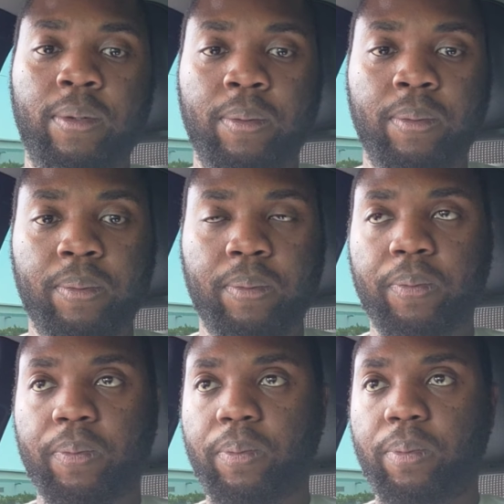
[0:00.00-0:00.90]

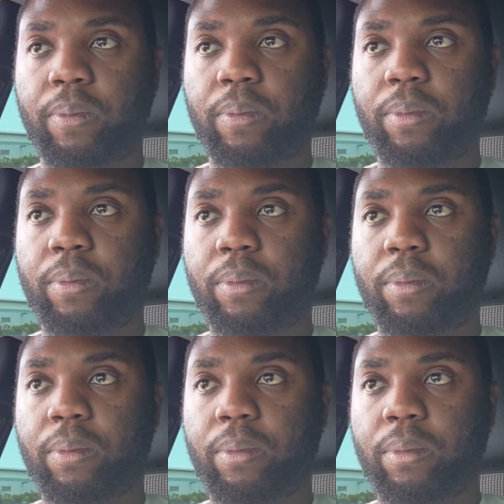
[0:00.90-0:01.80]

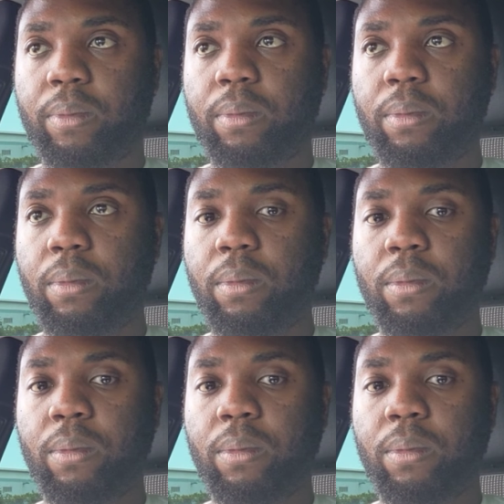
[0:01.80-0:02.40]
(no one is talking)